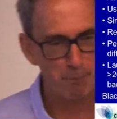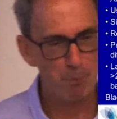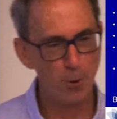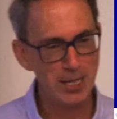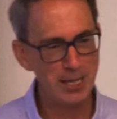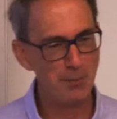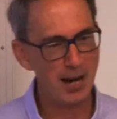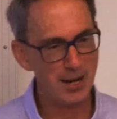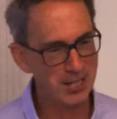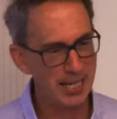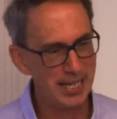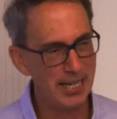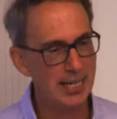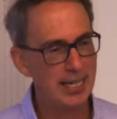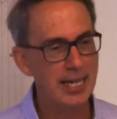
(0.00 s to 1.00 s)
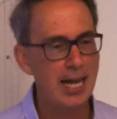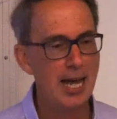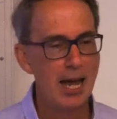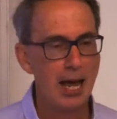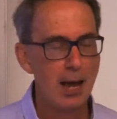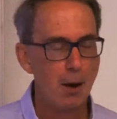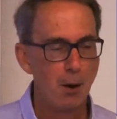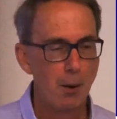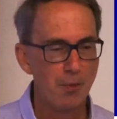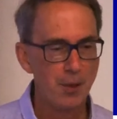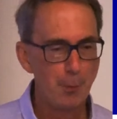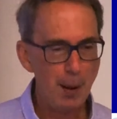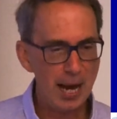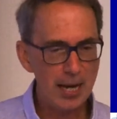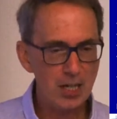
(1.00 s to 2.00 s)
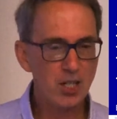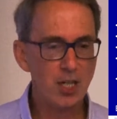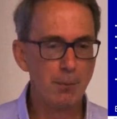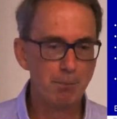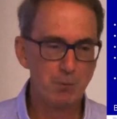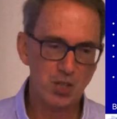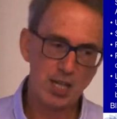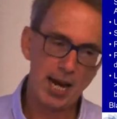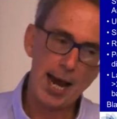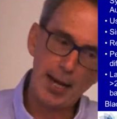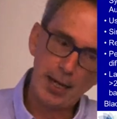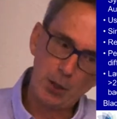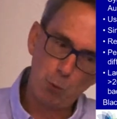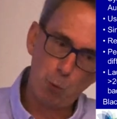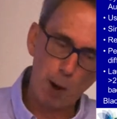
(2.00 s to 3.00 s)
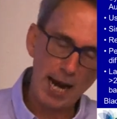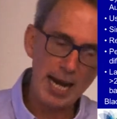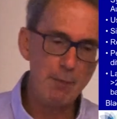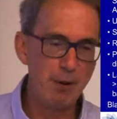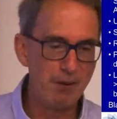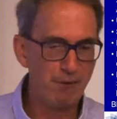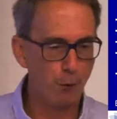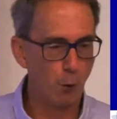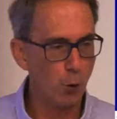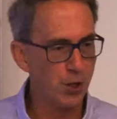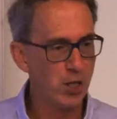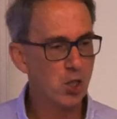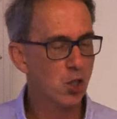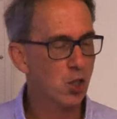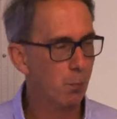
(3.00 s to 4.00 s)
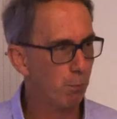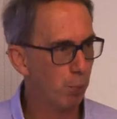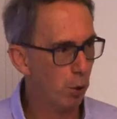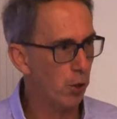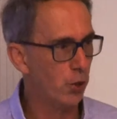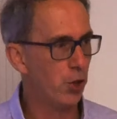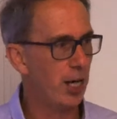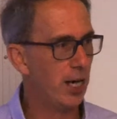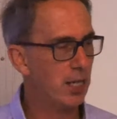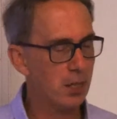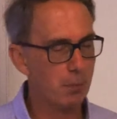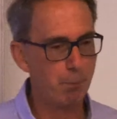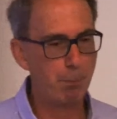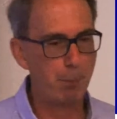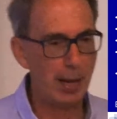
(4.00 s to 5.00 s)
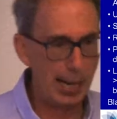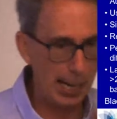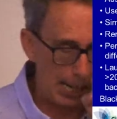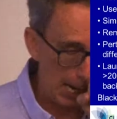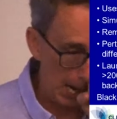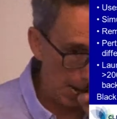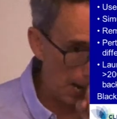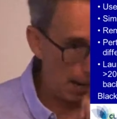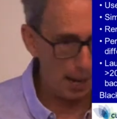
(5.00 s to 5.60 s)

point him out here. The partnership started way before this project, but